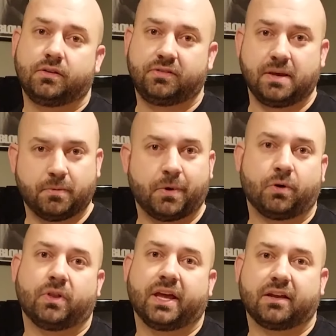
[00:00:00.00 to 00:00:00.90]
same
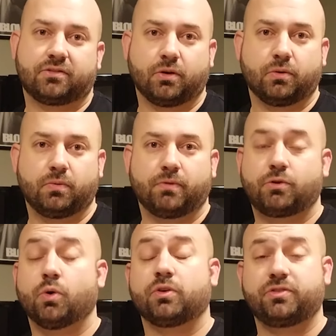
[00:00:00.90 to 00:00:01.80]
amount of lag. So
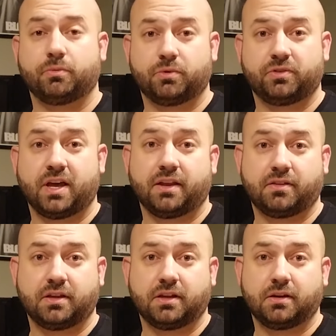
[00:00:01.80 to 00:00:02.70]
of course it was
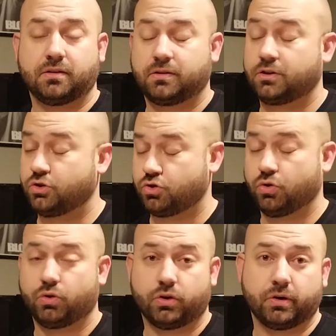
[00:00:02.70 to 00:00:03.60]
not the
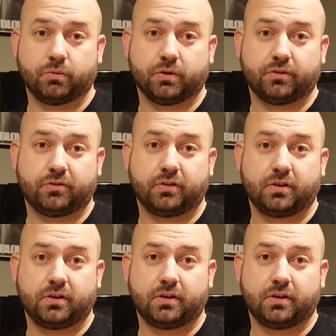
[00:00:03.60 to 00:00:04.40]
controller, it was